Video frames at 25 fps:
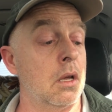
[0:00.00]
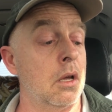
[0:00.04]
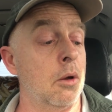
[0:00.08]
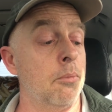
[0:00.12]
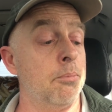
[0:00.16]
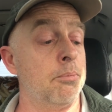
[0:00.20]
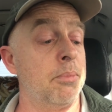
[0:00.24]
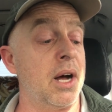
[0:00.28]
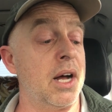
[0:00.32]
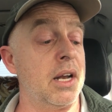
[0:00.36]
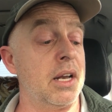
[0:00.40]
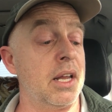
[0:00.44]

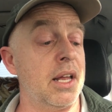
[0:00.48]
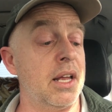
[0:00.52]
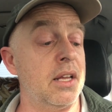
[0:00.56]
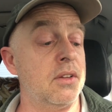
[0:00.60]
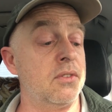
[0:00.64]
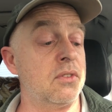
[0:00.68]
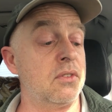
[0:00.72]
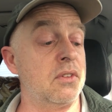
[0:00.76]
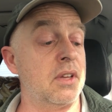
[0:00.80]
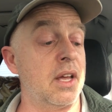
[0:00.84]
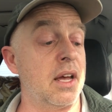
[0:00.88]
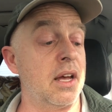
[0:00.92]
But
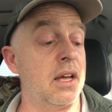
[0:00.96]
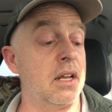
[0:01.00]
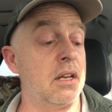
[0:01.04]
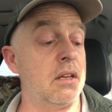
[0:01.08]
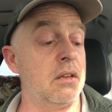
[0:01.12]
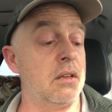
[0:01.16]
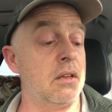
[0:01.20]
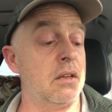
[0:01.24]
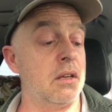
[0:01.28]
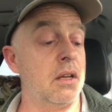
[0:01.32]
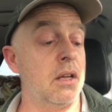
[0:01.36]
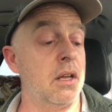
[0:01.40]
instead,
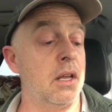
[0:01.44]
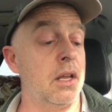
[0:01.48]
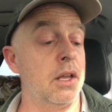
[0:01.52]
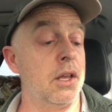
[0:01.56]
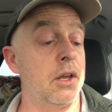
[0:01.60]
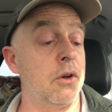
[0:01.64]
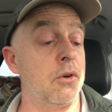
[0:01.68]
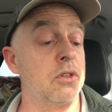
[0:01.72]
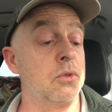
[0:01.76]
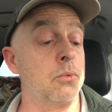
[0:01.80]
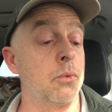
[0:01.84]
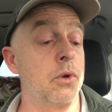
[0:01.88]

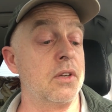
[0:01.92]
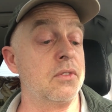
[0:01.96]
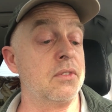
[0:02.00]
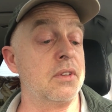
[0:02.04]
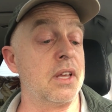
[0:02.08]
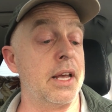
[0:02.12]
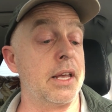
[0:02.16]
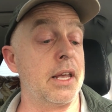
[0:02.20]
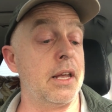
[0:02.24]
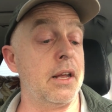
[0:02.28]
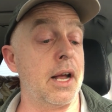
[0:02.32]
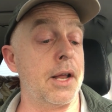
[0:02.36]
here's what a
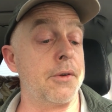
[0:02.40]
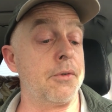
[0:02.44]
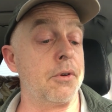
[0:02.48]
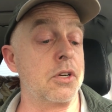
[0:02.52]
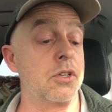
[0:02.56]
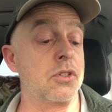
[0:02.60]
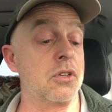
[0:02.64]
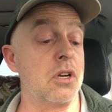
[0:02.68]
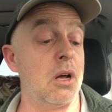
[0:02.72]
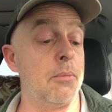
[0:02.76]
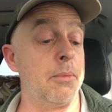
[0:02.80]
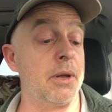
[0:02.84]
psychiatric
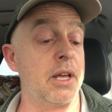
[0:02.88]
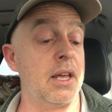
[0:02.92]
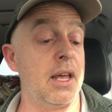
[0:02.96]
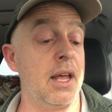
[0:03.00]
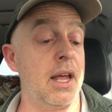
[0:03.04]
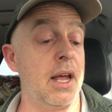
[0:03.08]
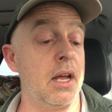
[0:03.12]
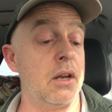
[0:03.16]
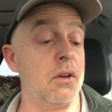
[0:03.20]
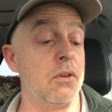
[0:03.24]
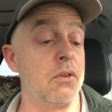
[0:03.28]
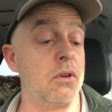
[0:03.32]
shaman
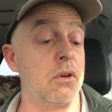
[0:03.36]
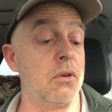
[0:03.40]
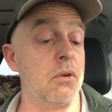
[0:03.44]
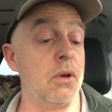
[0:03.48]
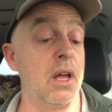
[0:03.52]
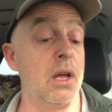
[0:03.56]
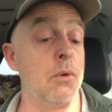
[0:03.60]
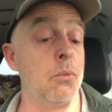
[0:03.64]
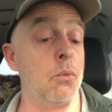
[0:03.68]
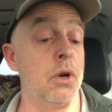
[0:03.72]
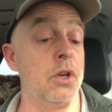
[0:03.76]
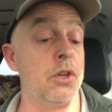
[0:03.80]
can do,
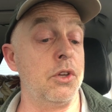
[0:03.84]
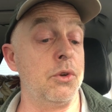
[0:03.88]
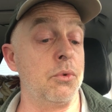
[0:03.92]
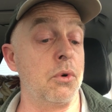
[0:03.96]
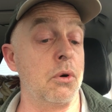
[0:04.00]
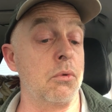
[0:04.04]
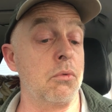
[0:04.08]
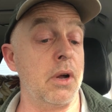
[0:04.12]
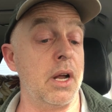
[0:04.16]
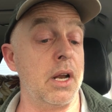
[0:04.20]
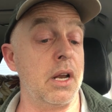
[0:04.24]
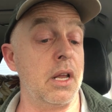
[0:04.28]
and when you
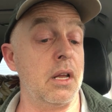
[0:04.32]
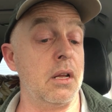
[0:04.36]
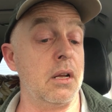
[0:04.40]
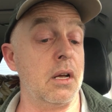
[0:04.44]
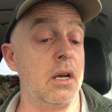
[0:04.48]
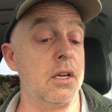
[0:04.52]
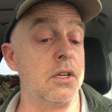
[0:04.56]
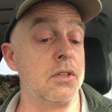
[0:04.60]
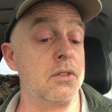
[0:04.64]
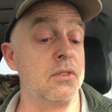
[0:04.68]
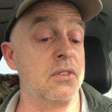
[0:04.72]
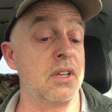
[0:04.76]
are ready,
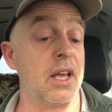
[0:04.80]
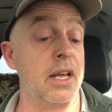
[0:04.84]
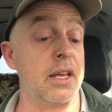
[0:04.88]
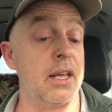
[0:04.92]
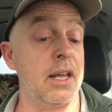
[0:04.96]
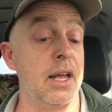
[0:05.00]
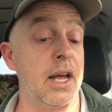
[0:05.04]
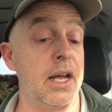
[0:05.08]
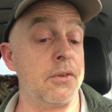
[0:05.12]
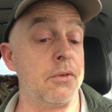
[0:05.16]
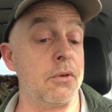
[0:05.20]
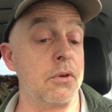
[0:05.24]
a
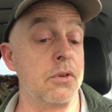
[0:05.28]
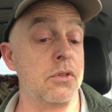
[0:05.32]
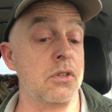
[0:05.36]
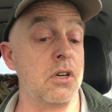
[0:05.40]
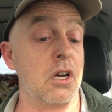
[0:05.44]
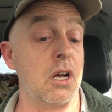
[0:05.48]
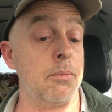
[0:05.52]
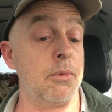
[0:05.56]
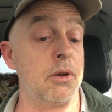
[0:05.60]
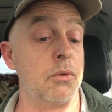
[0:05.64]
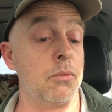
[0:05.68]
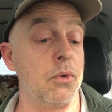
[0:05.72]
psychiatric
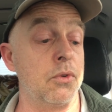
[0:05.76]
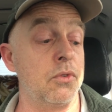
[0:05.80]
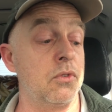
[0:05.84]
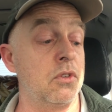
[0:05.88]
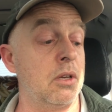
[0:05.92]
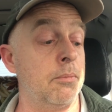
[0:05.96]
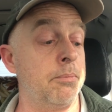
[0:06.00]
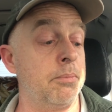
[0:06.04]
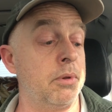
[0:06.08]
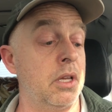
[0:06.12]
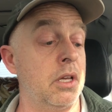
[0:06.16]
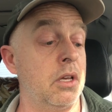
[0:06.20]
shaman will
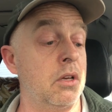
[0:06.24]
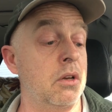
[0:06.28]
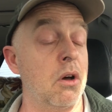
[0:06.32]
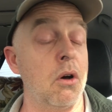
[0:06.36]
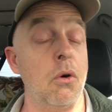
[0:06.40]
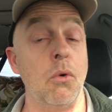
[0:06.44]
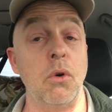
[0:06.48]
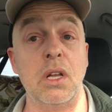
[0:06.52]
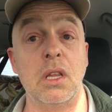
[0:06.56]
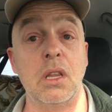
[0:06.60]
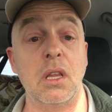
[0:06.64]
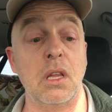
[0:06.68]
simply
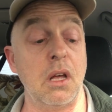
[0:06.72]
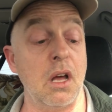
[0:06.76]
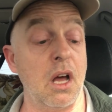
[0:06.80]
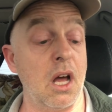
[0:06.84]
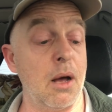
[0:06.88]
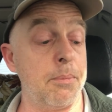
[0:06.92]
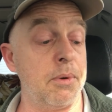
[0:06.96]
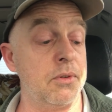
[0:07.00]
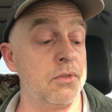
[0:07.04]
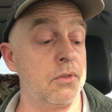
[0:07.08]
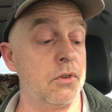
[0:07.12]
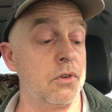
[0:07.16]
go in the
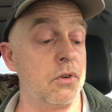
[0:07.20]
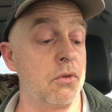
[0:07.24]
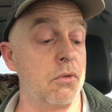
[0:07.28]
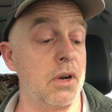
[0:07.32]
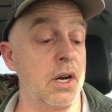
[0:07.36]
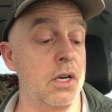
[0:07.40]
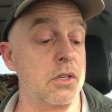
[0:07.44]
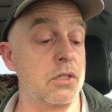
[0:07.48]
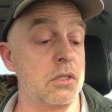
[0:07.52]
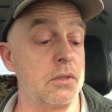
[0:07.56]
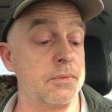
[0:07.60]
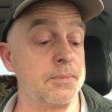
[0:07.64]
opposite
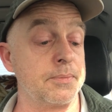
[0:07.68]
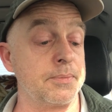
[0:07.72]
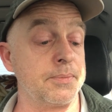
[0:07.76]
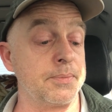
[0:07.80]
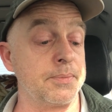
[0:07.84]
direction.